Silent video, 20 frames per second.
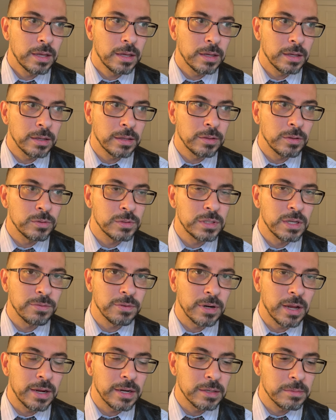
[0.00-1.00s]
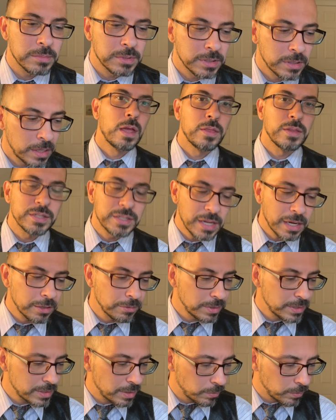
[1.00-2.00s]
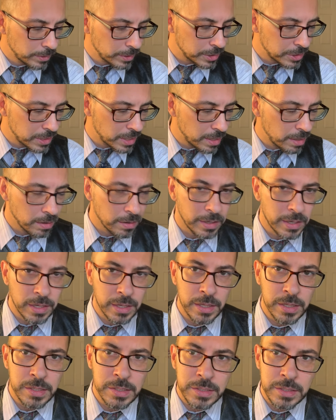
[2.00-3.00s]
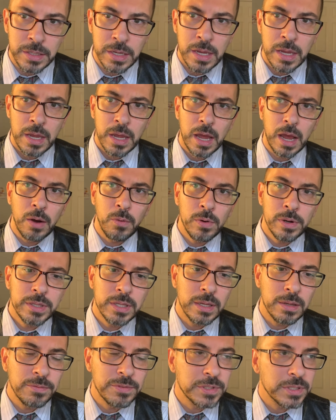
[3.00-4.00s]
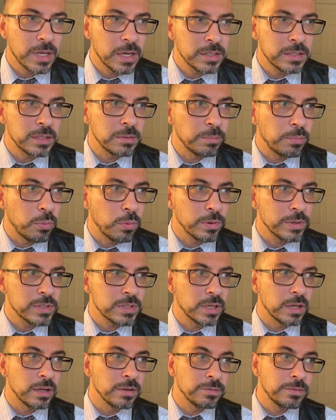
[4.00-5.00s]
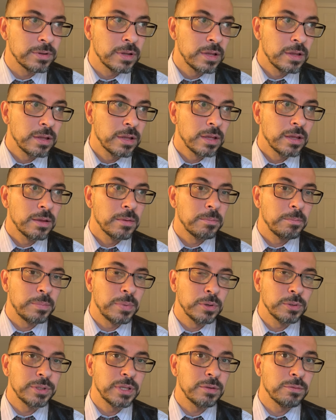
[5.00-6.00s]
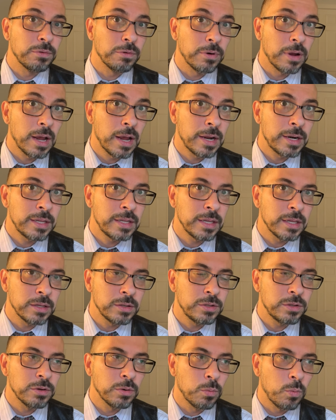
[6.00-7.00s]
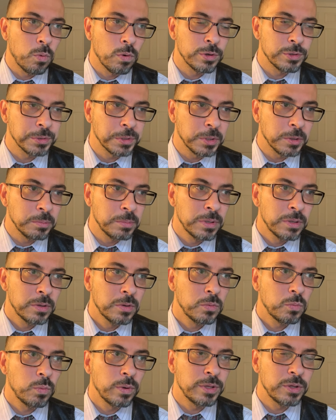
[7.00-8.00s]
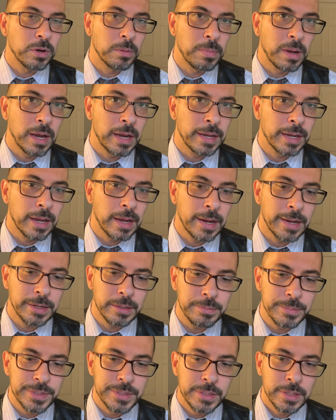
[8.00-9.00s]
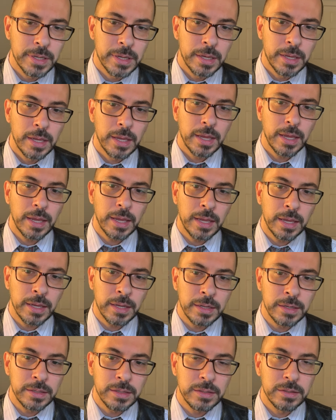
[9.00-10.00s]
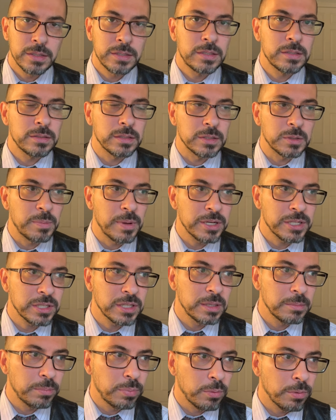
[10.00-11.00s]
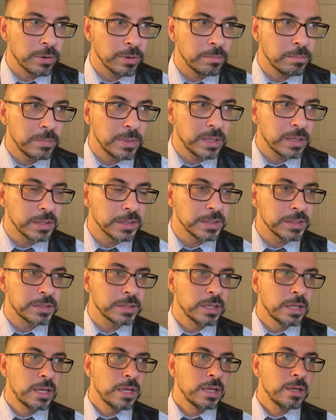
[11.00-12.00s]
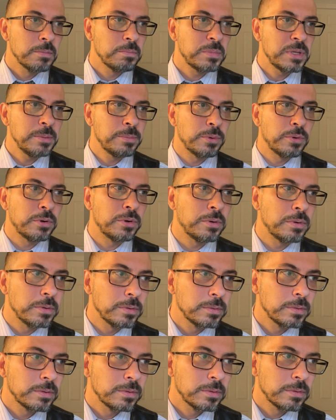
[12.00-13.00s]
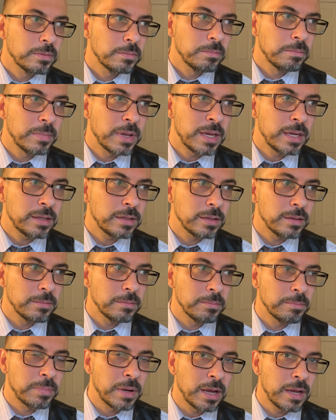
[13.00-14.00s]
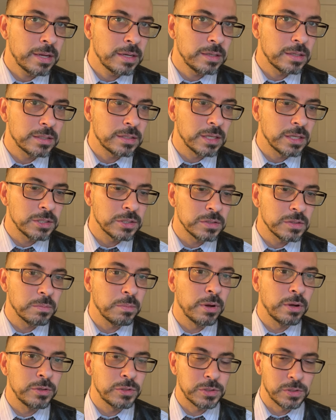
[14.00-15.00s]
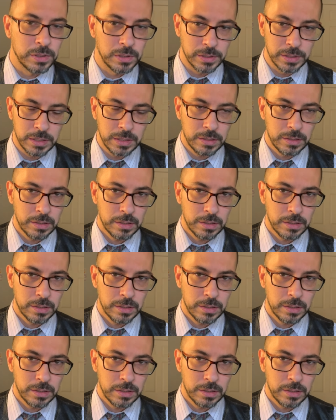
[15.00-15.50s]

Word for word: uh, those different items. The second reason I wanted to share is I wanted to emphasize the importance of building variety into your wardrobe when you're buying items. And this is especially important because people make buying decisions emotionally,